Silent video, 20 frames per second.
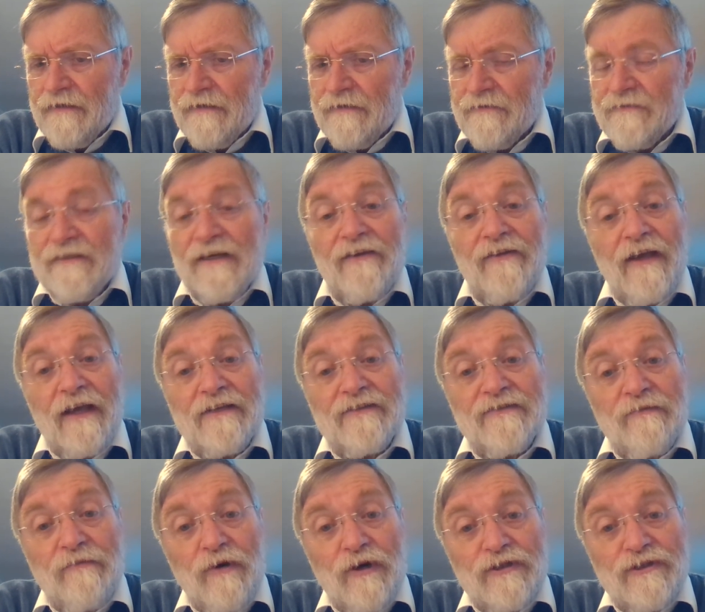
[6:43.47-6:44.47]
So thanks
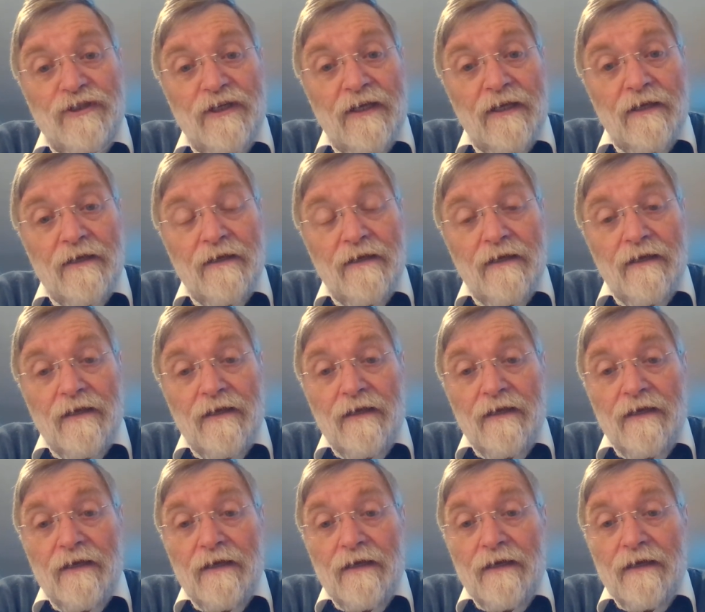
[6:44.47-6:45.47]
for watching.
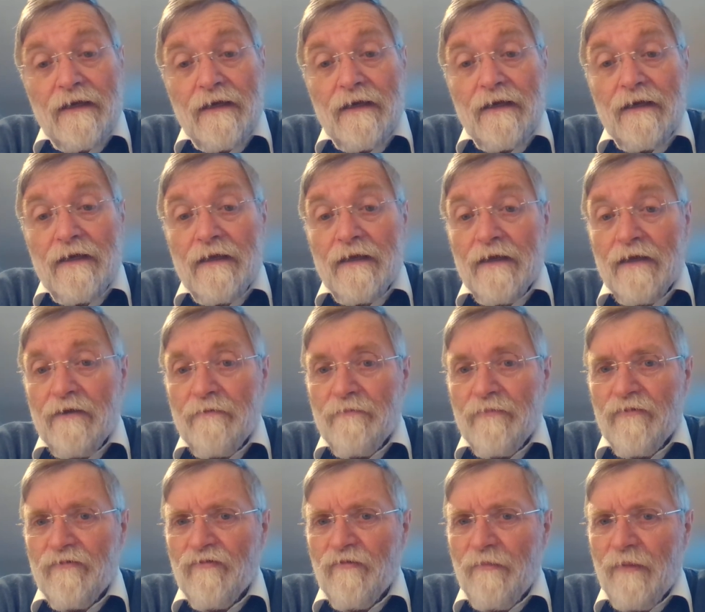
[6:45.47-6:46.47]
I hope
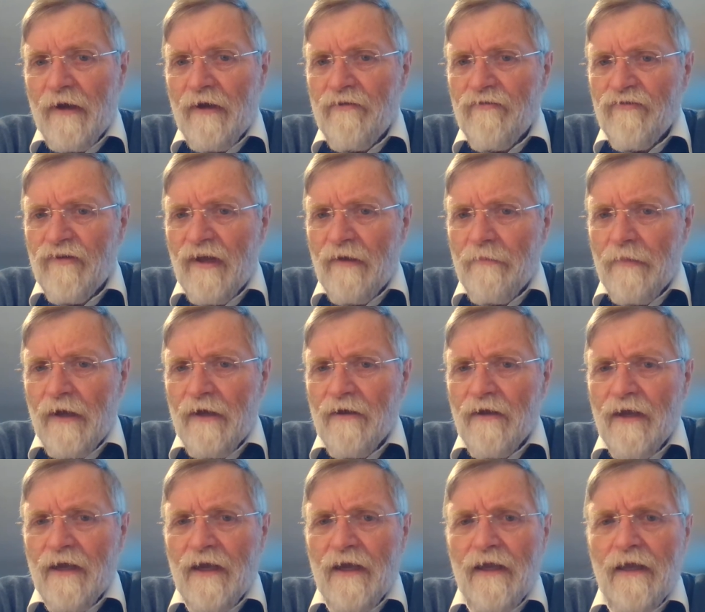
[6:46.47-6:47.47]
this will post up
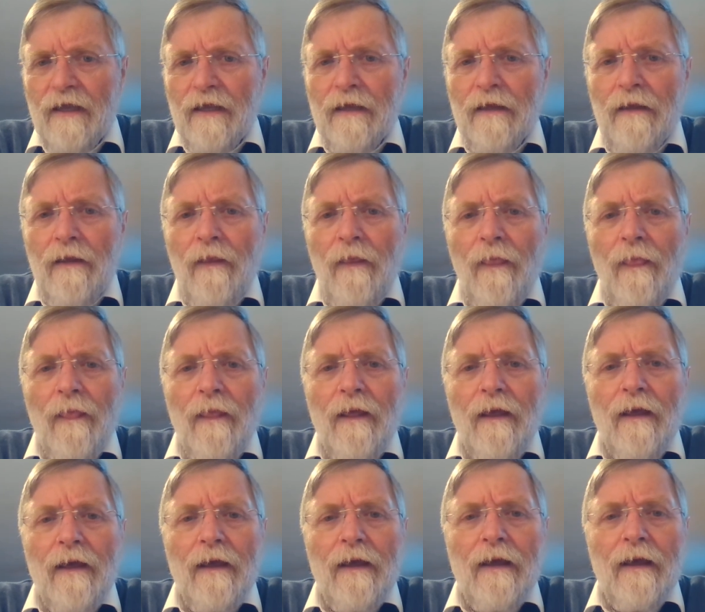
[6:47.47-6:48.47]
okay.
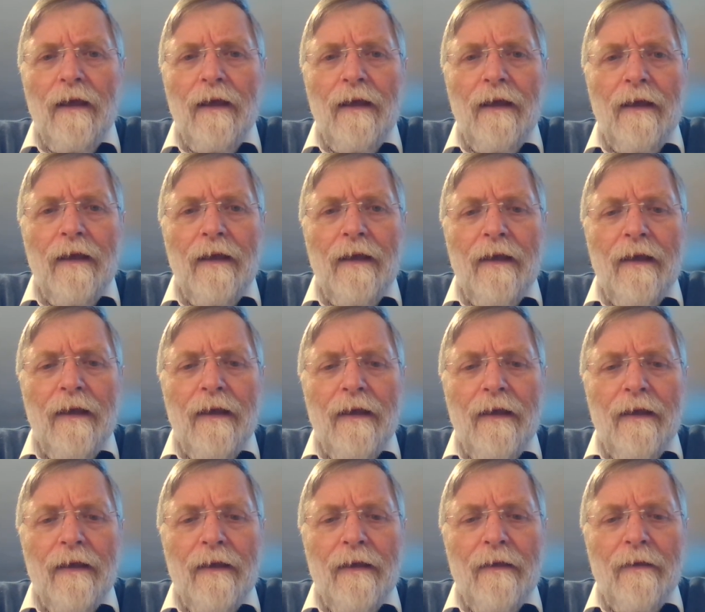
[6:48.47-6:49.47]

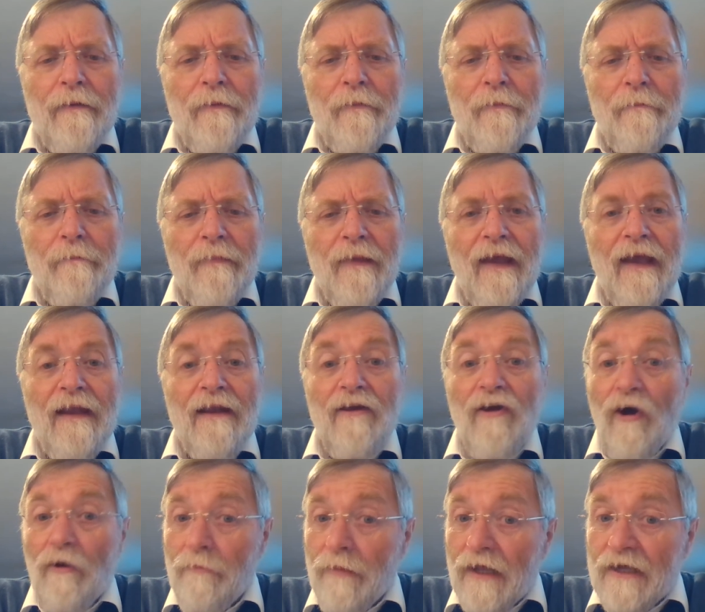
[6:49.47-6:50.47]
And
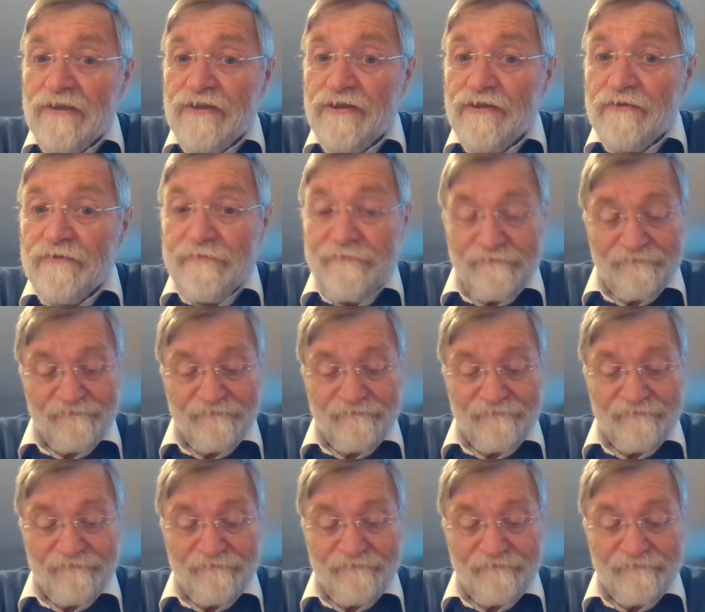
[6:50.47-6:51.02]
God bless you.